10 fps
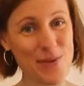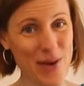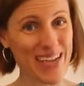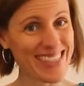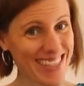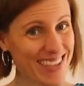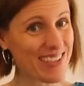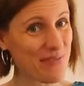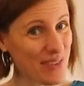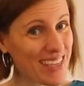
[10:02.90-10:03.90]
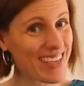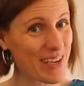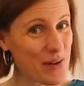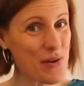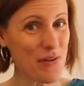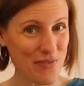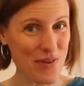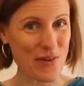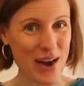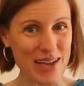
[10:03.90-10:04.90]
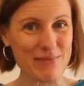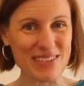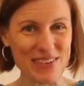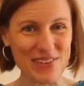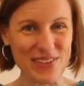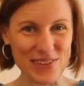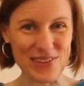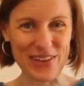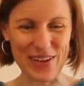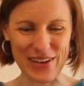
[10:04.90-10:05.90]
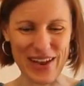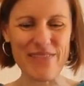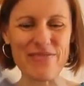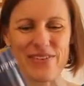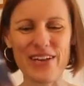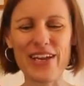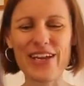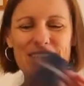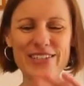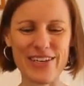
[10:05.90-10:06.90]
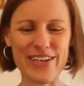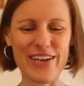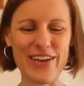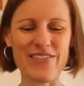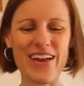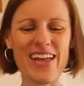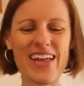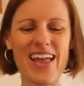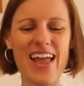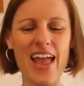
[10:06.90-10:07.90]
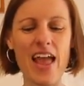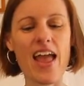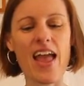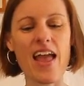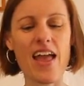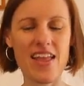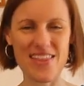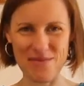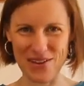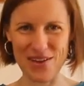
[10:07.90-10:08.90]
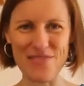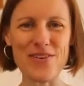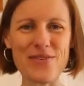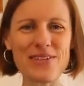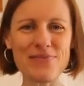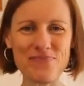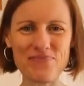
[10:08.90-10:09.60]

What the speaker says: you might start to feel it in your forearms if you do it long enough. Turn it over and then we go forward.